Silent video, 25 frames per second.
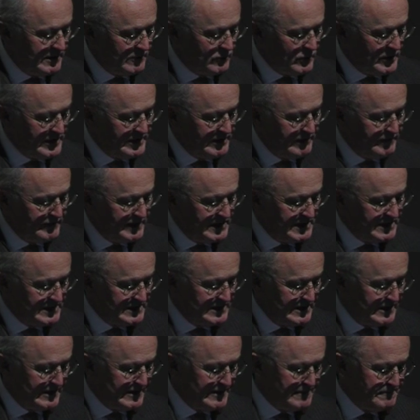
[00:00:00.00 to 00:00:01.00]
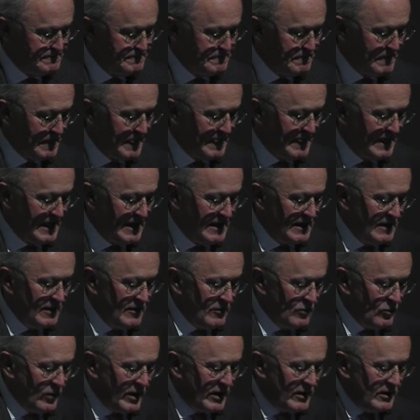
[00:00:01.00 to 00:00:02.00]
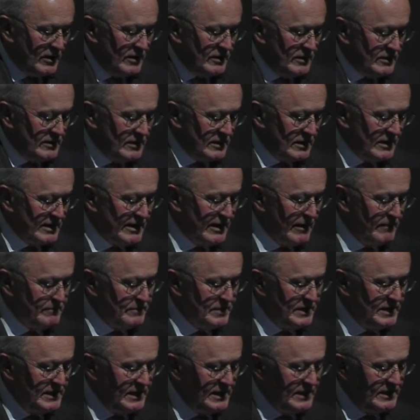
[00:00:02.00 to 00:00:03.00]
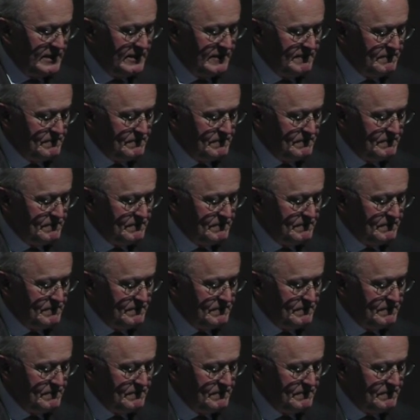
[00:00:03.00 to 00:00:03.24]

one in Vietnam, where the company